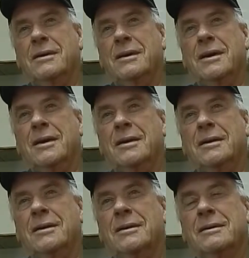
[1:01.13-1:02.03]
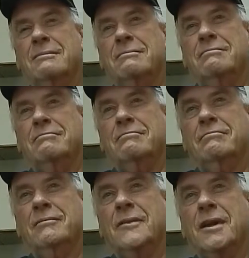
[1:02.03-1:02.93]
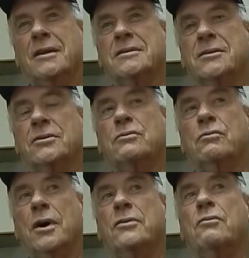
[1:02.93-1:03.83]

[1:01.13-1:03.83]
And I said, there's other